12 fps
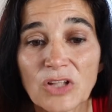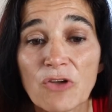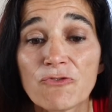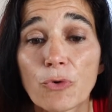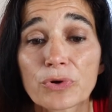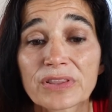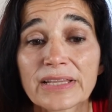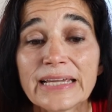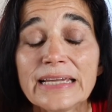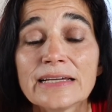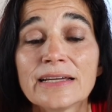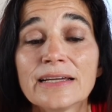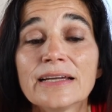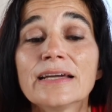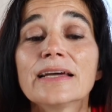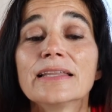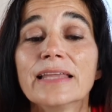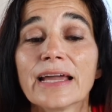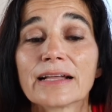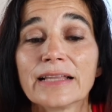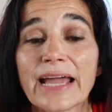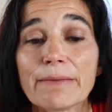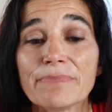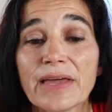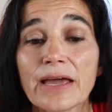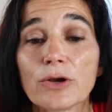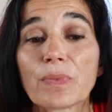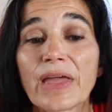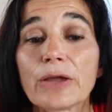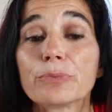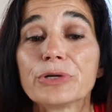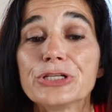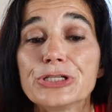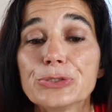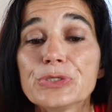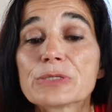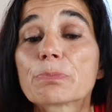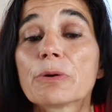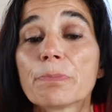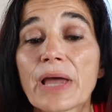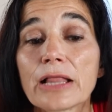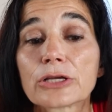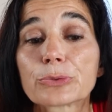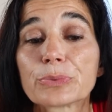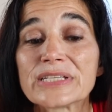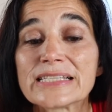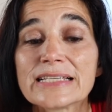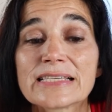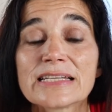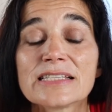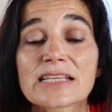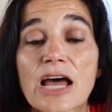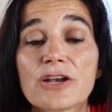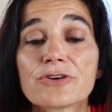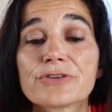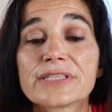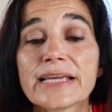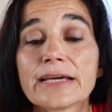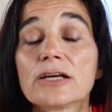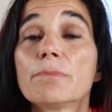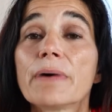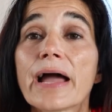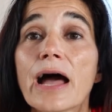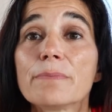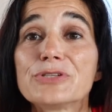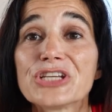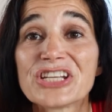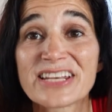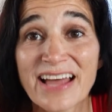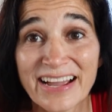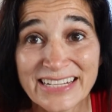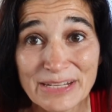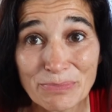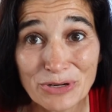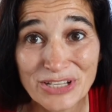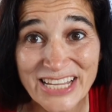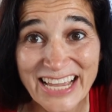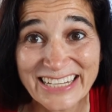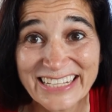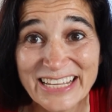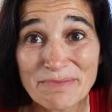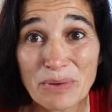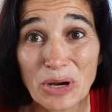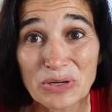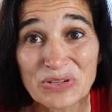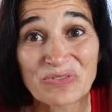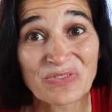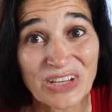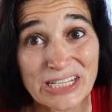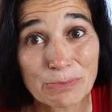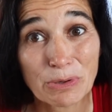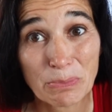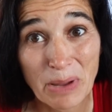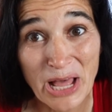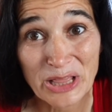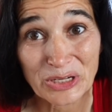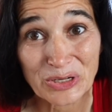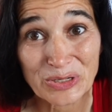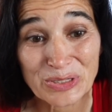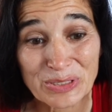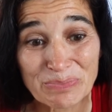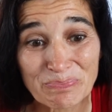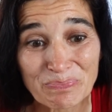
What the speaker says: Fourthly, they claim that they reduce propeller resistance under sail by up to 90% compared to fixed propellers.